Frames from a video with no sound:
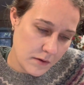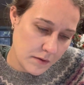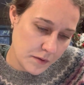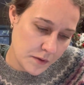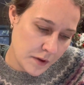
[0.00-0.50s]

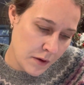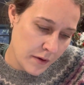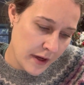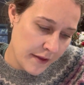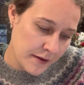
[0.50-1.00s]
So
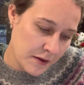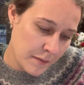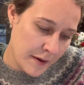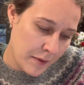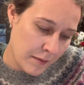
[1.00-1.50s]
yeah, these are
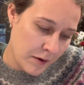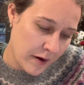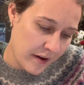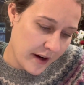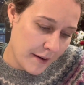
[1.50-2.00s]
by Barbara
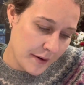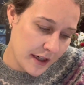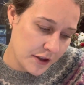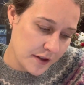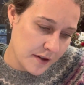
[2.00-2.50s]
Gregory. I'm going
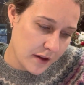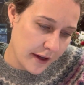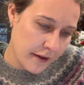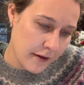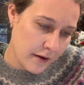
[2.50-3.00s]
to just
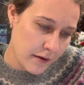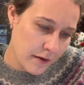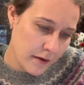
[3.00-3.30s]
click so